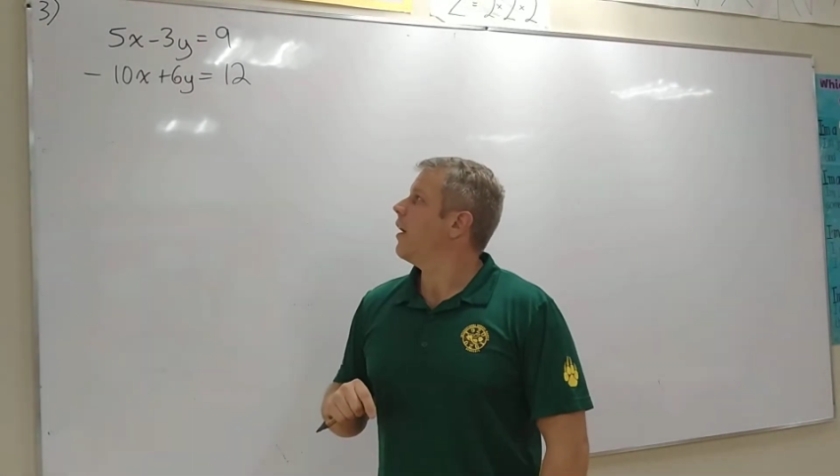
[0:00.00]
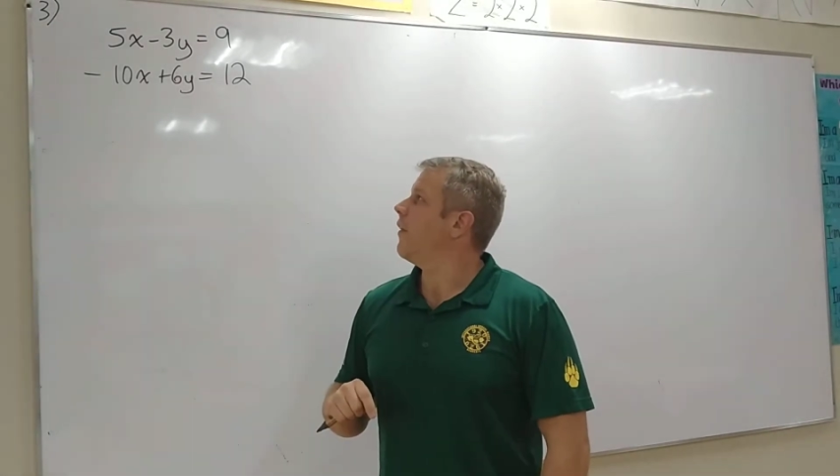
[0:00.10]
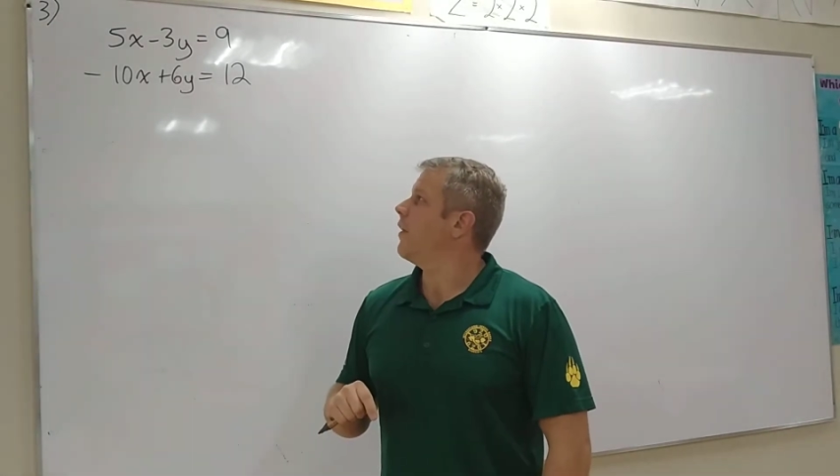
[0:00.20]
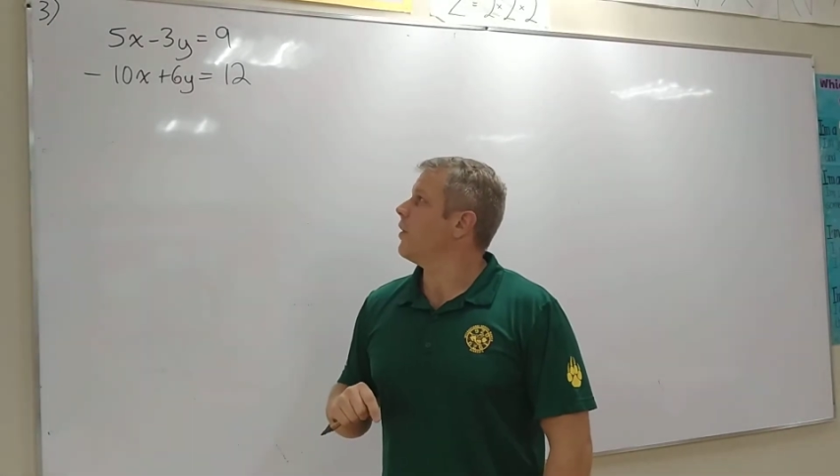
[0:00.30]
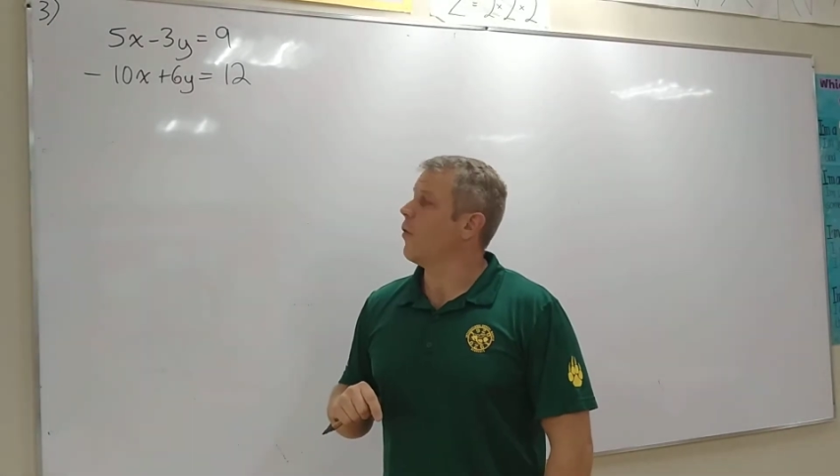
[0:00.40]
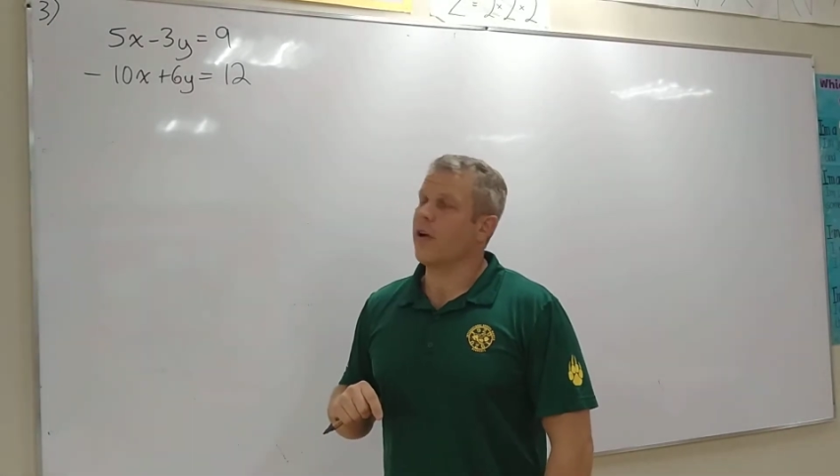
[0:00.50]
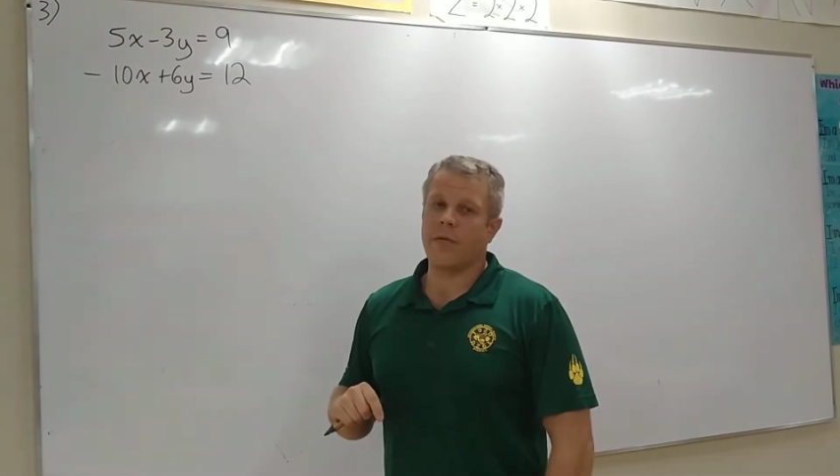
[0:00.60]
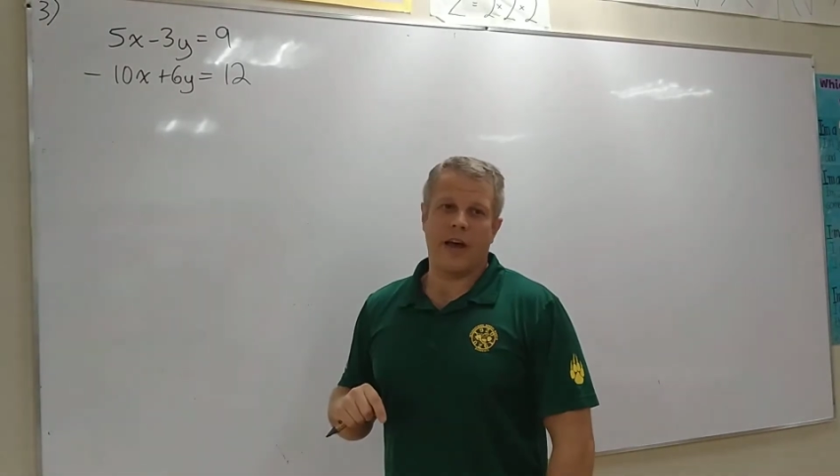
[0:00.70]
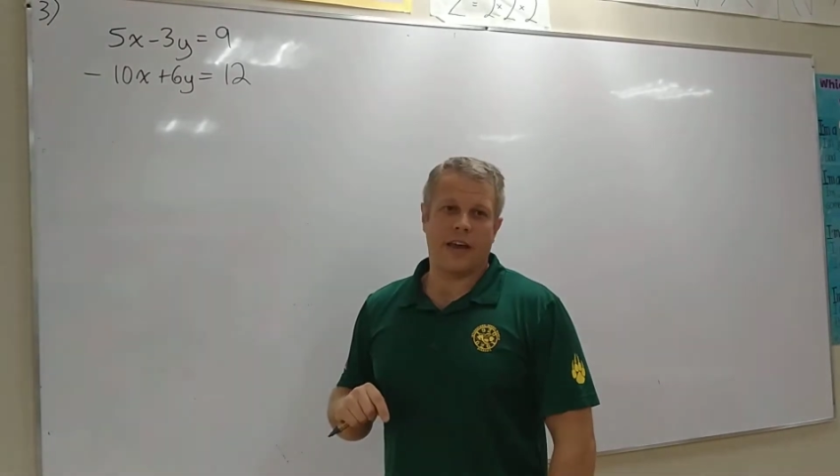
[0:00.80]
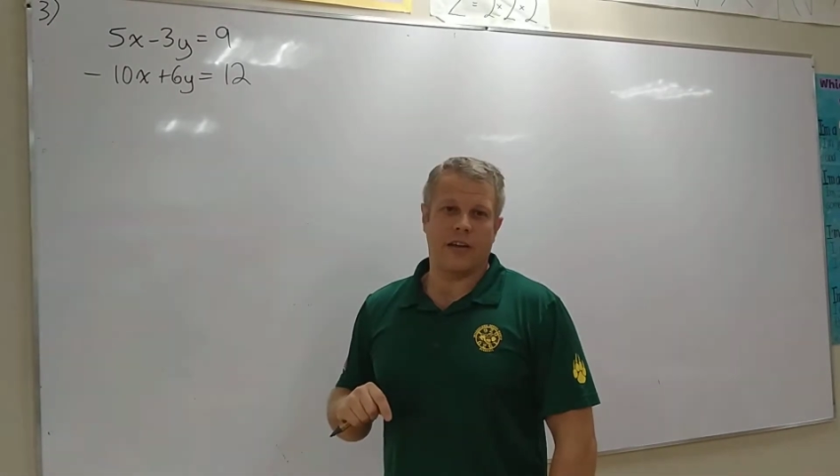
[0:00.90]
and then going
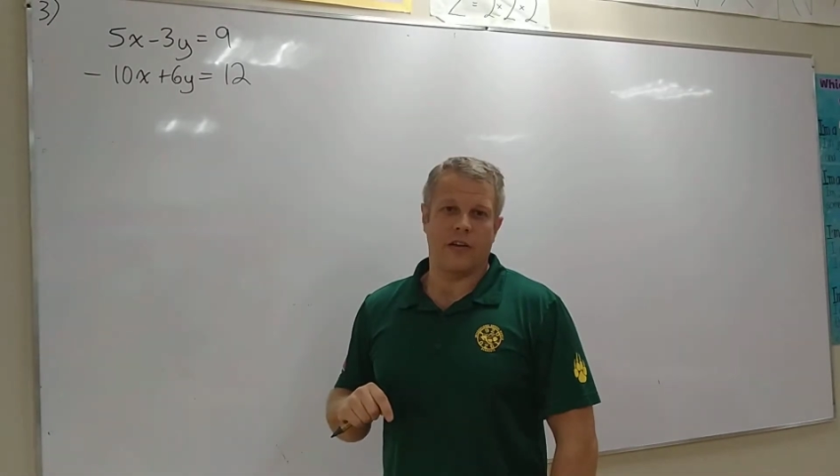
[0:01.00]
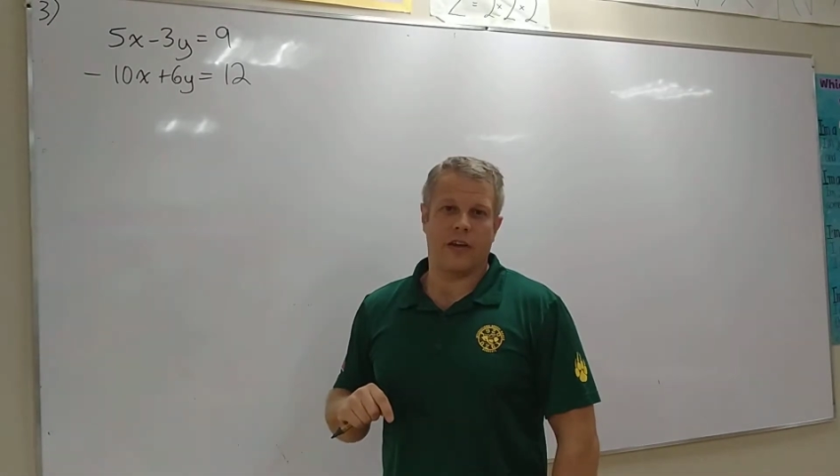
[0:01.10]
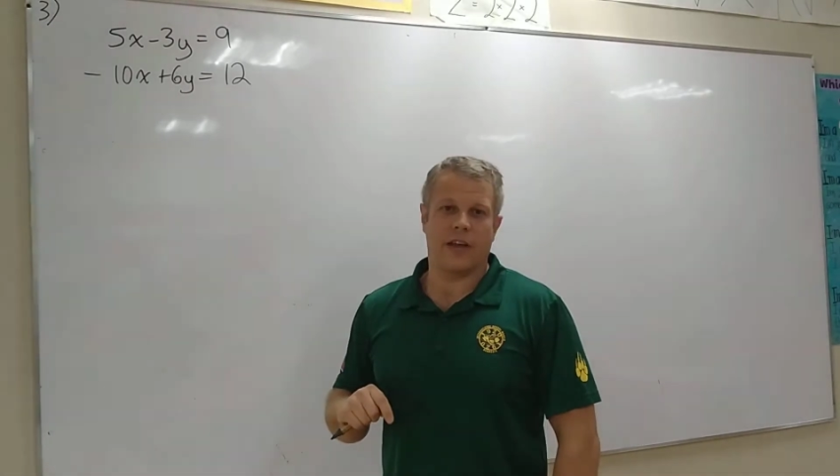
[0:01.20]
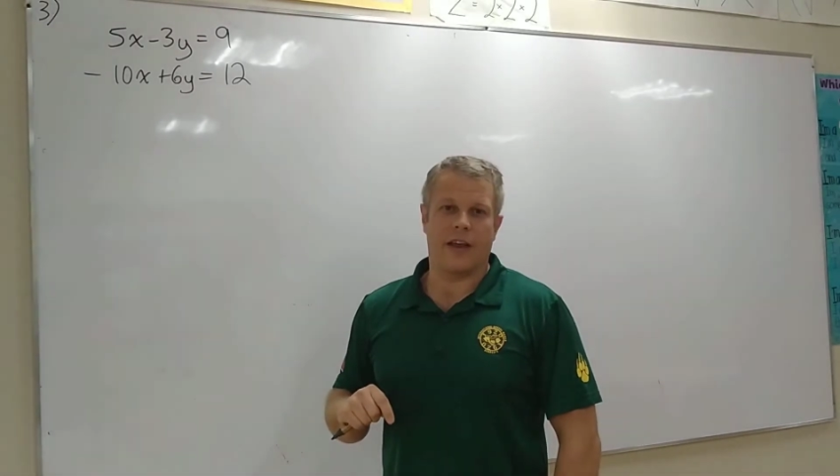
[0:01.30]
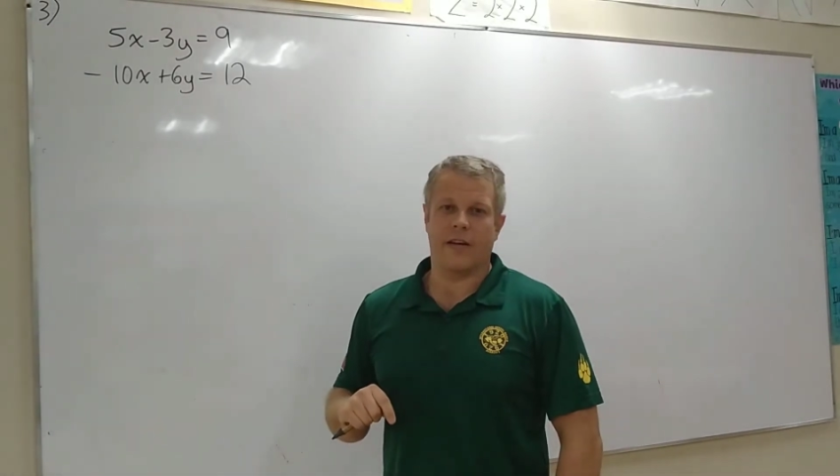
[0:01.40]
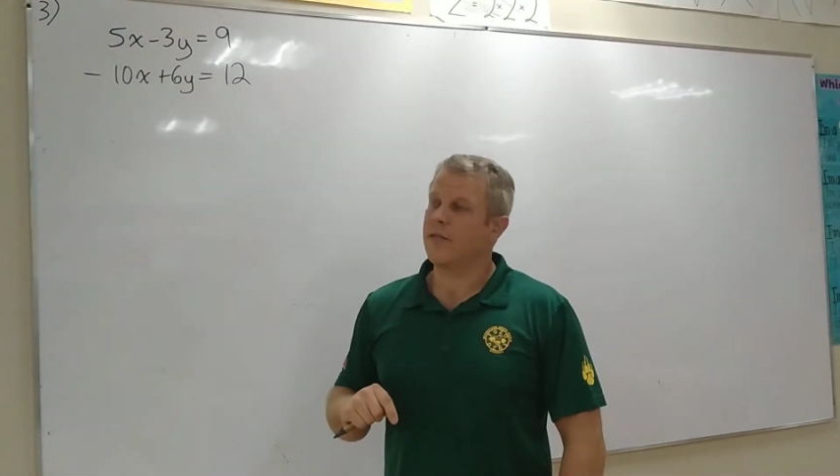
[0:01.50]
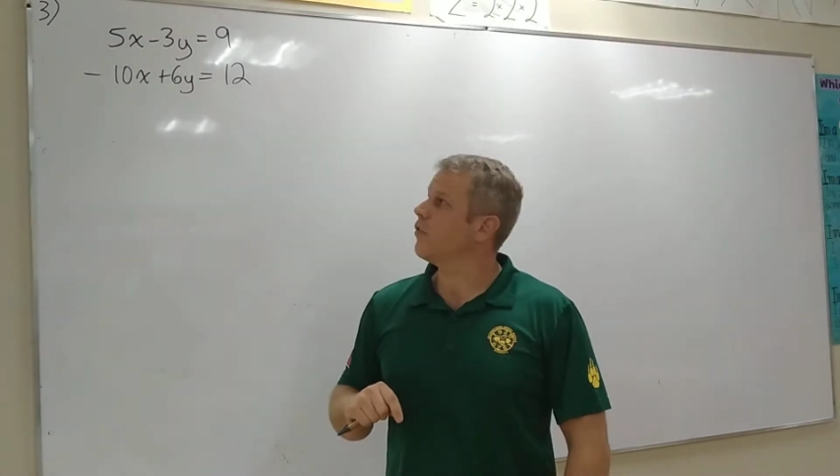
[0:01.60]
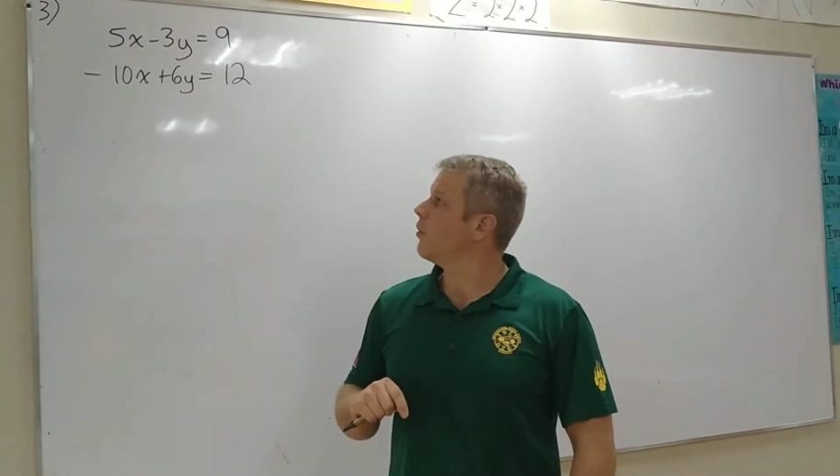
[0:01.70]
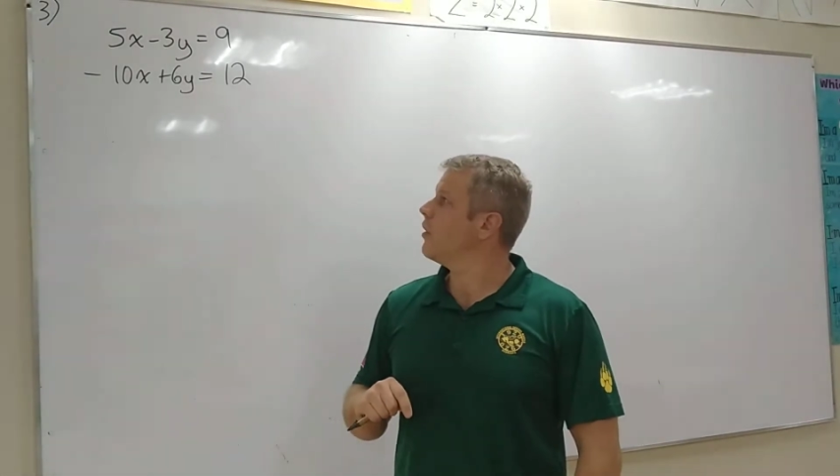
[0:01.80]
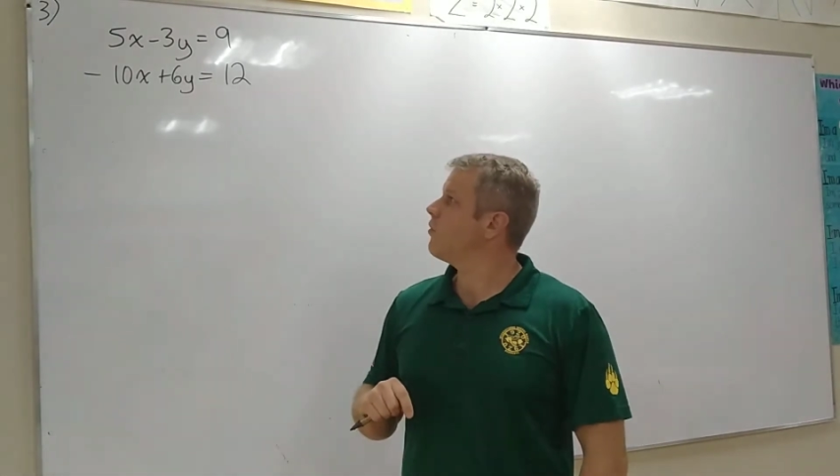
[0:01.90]
back and looking at it. So let's